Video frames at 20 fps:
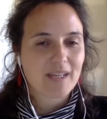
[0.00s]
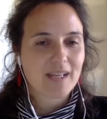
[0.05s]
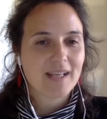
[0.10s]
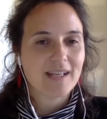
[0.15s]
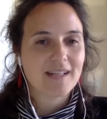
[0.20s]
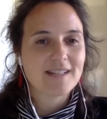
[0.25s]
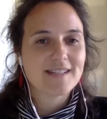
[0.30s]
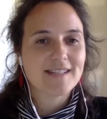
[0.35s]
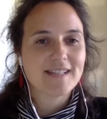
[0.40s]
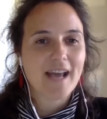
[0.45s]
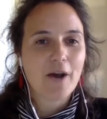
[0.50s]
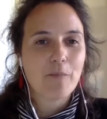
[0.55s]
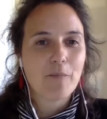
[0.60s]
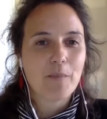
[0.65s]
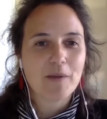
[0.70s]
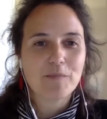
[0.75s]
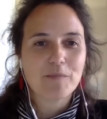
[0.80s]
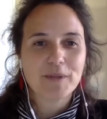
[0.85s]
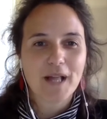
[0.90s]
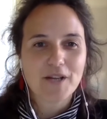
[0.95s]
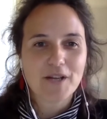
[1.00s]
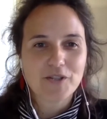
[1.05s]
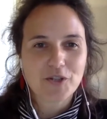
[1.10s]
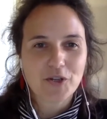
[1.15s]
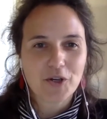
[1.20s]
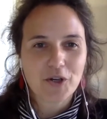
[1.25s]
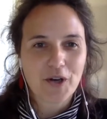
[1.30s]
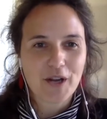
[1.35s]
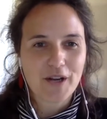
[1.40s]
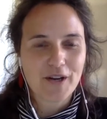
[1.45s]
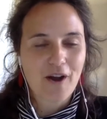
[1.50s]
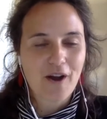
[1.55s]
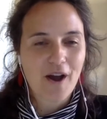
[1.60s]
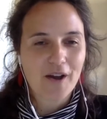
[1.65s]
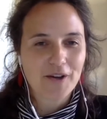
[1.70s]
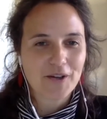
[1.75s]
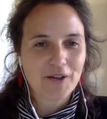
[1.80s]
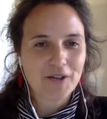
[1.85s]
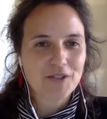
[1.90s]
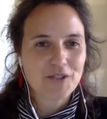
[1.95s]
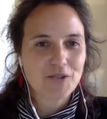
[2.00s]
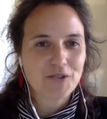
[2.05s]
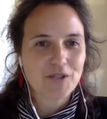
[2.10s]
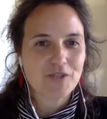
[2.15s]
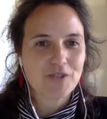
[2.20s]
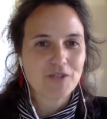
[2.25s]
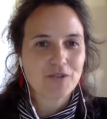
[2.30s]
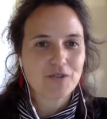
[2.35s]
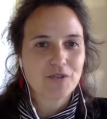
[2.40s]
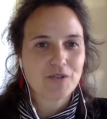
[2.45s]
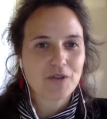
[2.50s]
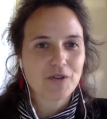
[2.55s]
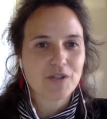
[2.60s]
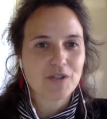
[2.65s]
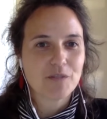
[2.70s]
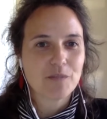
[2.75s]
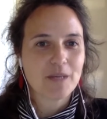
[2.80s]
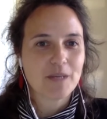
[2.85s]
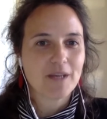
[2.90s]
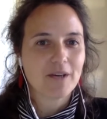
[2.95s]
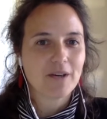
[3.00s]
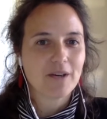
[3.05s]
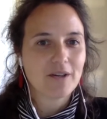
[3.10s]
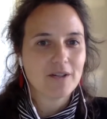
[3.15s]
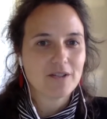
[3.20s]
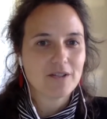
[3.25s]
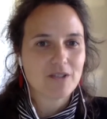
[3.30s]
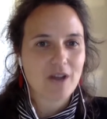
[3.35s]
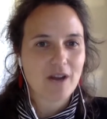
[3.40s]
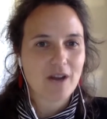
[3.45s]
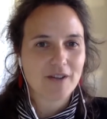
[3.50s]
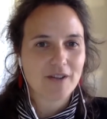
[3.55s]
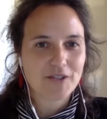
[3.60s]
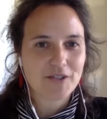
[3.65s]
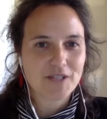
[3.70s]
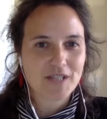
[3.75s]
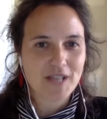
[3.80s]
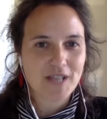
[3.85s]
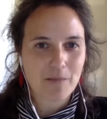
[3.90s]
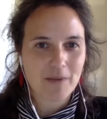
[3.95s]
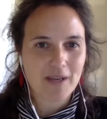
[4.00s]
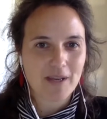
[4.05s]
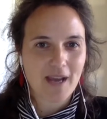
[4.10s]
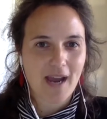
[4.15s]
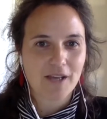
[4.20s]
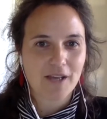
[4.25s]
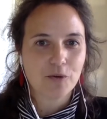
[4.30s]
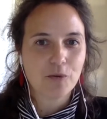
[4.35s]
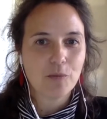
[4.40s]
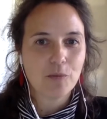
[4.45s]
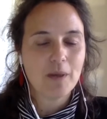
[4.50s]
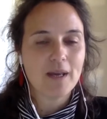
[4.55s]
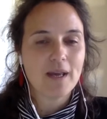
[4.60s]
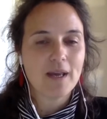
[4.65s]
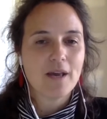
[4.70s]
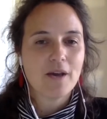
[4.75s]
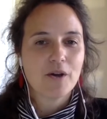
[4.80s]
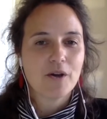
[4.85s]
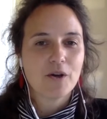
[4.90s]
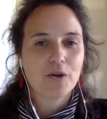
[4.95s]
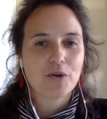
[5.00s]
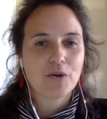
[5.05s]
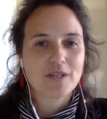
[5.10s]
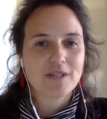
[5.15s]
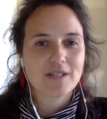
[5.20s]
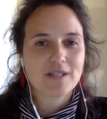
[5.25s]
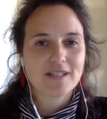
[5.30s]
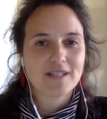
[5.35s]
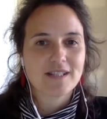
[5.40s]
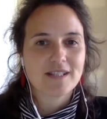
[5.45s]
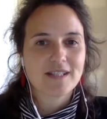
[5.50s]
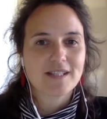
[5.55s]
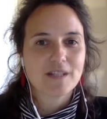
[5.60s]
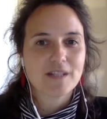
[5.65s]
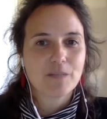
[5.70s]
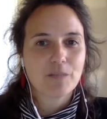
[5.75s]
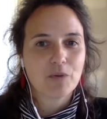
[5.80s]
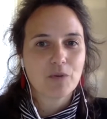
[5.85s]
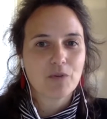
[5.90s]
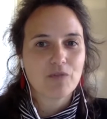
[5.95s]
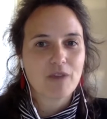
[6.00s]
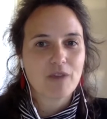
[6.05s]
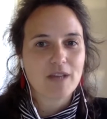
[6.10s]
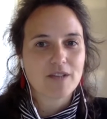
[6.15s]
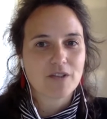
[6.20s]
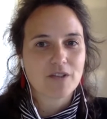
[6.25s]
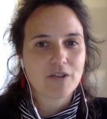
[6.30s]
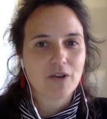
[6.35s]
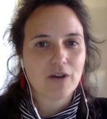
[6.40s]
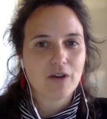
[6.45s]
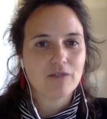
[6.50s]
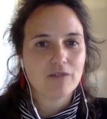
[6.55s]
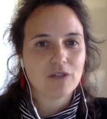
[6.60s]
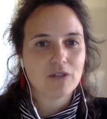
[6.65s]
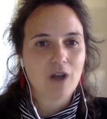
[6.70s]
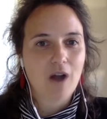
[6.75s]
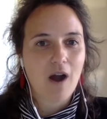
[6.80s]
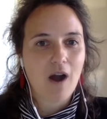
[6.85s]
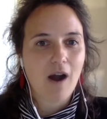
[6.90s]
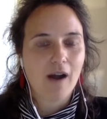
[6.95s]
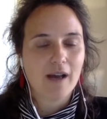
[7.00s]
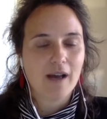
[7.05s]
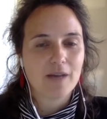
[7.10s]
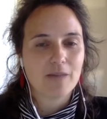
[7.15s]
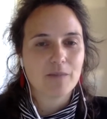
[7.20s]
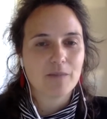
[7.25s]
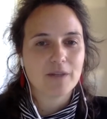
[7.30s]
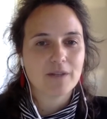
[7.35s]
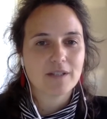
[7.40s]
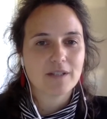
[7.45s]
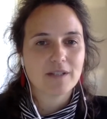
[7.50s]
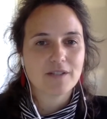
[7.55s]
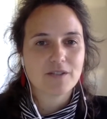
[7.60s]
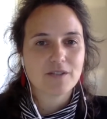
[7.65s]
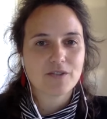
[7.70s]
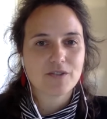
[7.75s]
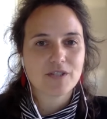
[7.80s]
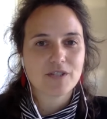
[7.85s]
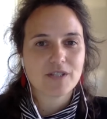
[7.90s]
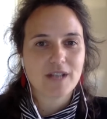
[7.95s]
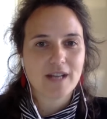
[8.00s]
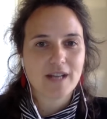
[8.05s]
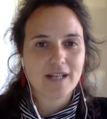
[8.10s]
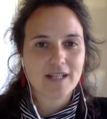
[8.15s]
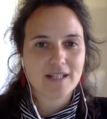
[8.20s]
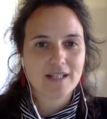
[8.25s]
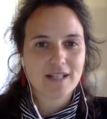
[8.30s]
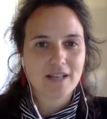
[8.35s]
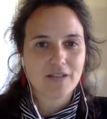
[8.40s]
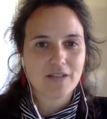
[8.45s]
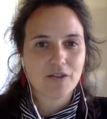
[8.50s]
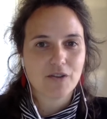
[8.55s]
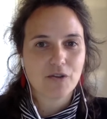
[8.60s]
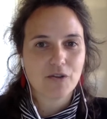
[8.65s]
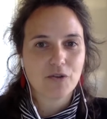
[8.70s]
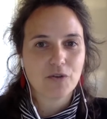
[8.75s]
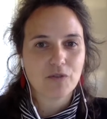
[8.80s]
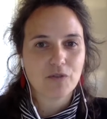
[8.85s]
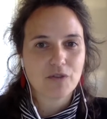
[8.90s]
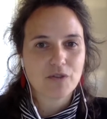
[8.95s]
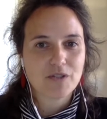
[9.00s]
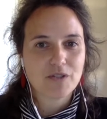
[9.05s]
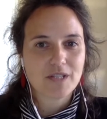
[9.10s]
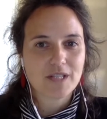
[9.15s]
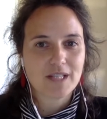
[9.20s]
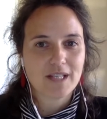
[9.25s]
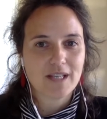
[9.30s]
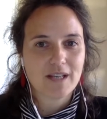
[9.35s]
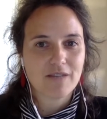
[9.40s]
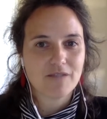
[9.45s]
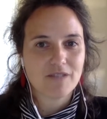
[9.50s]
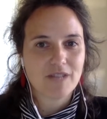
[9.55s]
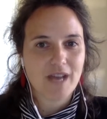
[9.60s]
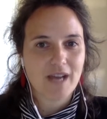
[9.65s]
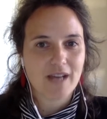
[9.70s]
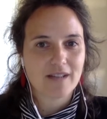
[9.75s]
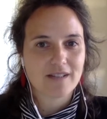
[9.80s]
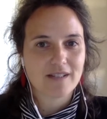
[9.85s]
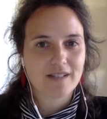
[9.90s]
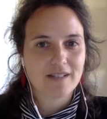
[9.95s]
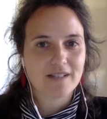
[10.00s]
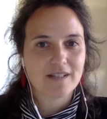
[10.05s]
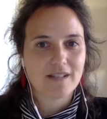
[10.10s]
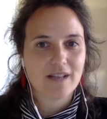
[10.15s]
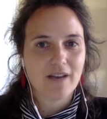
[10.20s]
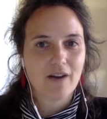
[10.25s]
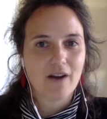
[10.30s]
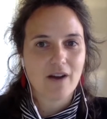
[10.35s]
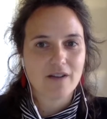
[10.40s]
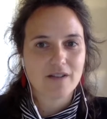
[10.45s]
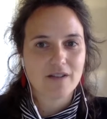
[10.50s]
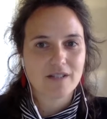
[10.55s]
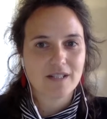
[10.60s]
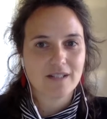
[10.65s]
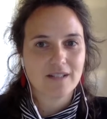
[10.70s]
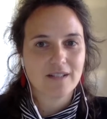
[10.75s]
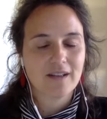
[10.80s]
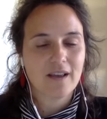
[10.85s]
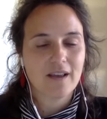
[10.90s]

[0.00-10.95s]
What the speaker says: It is now my pleasure and honor to introduce our speaker, Dr. Samy Ayoub, who is an assistant professor of law and Middle Eastern studies at the University of Texas at Austin.